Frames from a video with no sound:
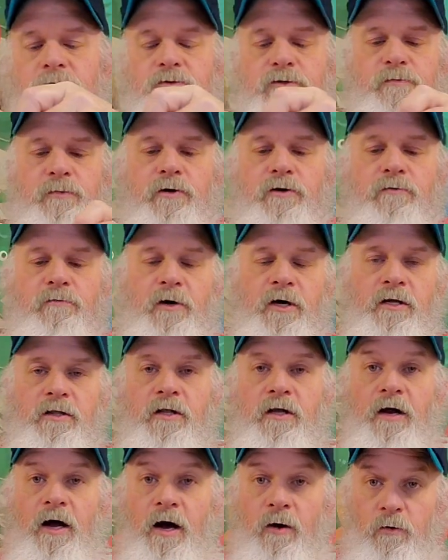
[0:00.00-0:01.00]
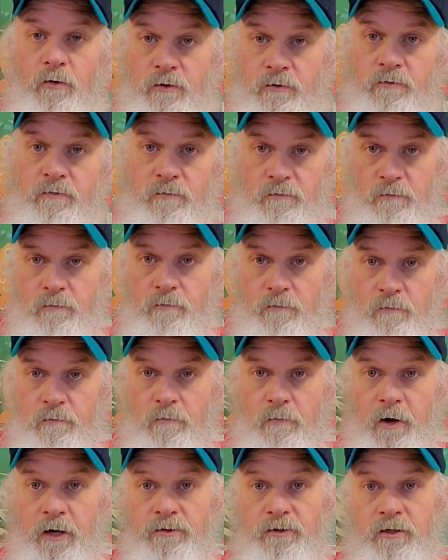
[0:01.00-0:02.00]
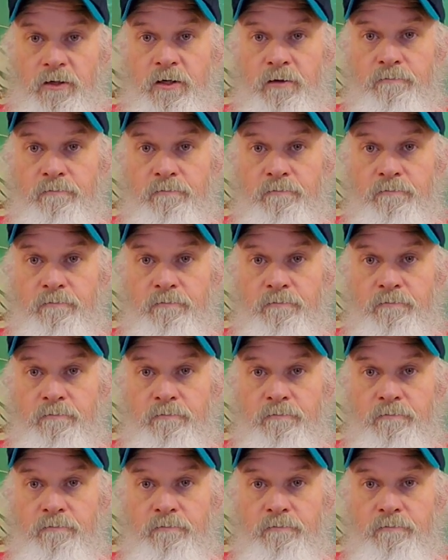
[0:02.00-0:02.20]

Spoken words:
spinnerbait that I would basically